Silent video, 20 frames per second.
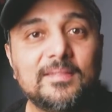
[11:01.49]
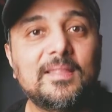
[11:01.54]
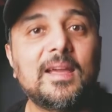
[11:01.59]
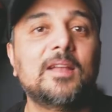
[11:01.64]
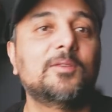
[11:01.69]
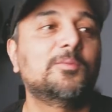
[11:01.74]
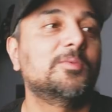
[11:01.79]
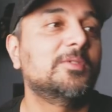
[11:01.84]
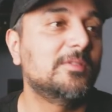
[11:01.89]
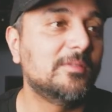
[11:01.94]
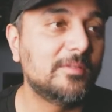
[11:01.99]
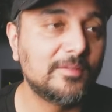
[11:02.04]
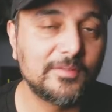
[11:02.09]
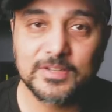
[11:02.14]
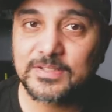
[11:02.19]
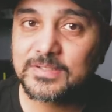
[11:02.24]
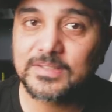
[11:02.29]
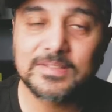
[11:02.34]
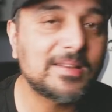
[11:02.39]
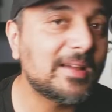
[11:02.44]
that with
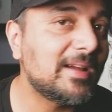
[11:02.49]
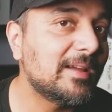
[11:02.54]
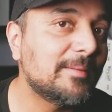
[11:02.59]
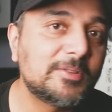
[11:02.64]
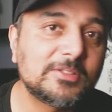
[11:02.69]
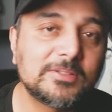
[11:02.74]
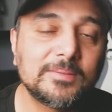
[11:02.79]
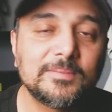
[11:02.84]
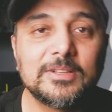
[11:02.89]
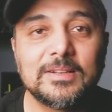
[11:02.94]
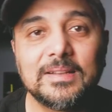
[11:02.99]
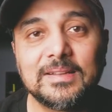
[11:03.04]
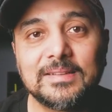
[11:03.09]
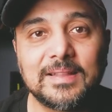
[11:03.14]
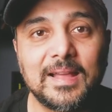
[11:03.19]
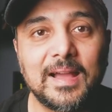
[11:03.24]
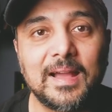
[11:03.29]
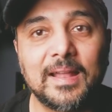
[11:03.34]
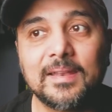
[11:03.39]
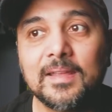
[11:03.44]
universal time or something like
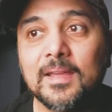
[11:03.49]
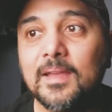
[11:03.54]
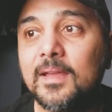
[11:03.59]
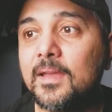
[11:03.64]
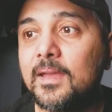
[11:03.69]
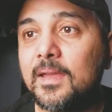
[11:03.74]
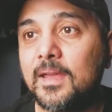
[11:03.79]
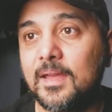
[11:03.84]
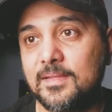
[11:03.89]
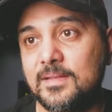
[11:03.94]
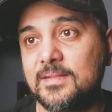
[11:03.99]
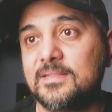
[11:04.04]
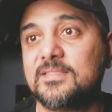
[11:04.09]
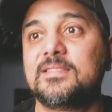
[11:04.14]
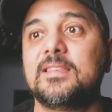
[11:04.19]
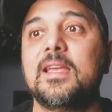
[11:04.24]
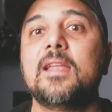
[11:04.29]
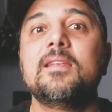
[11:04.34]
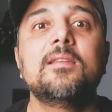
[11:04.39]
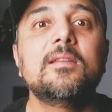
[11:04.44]
that and then
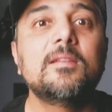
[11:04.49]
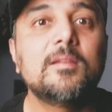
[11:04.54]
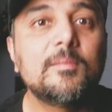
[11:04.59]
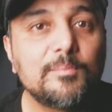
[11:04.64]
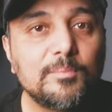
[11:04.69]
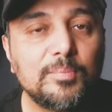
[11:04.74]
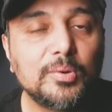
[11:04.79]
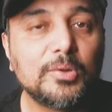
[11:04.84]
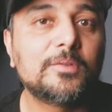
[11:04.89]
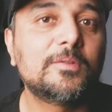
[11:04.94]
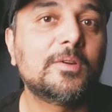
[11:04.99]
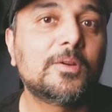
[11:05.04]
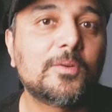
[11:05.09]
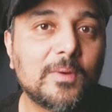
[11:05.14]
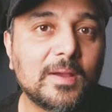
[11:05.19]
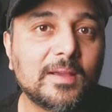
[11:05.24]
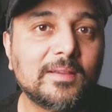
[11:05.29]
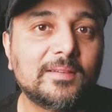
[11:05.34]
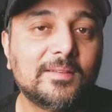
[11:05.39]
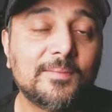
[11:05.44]
send in a pull
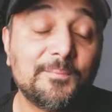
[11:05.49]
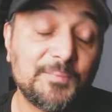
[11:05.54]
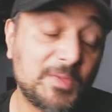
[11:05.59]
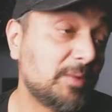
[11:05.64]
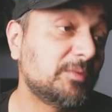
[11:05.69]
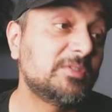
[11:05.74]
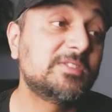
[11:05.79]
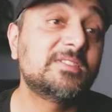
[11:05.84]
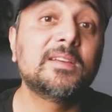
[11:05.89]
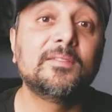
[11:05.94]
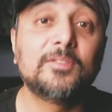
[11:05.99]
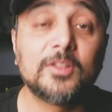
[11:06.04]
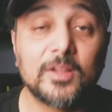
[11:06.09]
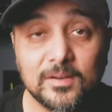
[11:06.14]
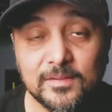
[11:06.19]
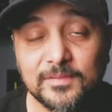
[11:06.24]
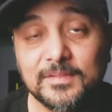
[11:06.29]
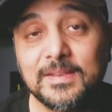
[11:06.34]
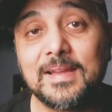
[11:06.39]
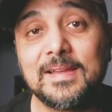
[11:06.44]
request that would save a
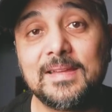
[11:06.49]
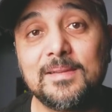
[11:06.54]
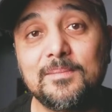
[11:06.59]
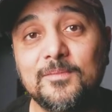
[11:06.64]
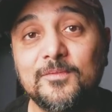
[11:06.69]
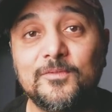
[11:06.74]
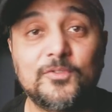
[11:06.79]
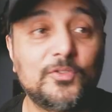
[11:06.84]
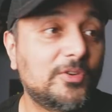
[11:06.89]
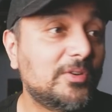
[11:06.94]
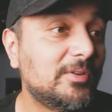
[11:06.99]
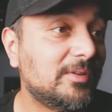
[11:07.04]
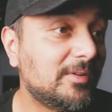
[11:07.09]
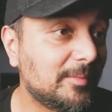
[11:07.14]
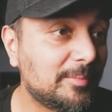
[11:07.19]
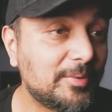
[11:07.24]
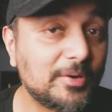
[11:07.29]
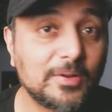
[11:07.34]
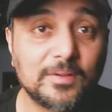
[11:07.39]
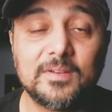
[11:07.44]
lot of time for
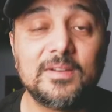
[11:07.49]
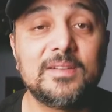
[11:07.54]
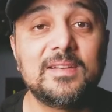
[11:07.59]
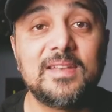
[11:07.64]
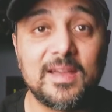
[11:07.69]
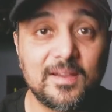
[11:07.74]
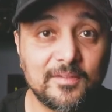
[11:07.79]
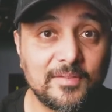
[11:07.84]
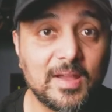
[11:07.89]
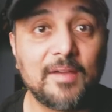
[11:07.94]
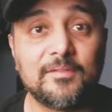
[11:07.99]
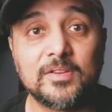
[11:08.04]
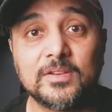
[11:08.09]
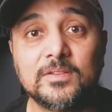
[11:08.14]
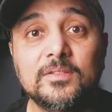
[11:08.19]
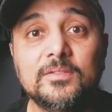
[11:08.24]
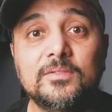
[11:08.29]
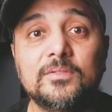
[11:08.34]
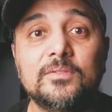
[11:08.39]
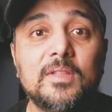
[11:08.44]
a particular dev having
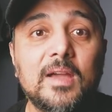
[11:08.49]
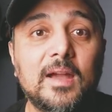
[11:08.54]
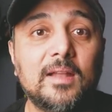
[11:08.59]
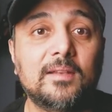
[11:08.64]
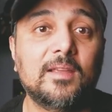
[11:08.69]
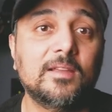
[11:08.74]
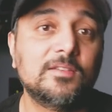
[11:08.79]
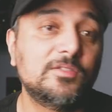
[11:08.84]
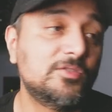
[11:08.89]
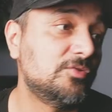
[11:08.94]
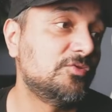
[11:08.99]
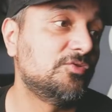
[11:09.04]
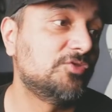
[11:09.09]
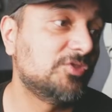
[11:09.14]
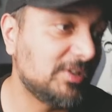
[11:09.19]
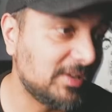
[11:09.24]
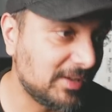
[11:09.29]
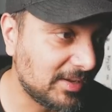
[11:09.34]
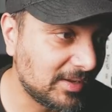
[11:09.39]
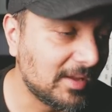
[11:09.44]
to do that and
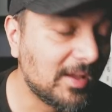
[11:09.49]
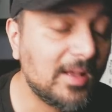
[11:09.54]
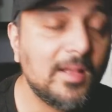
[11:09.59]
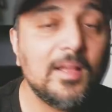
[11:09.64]
usually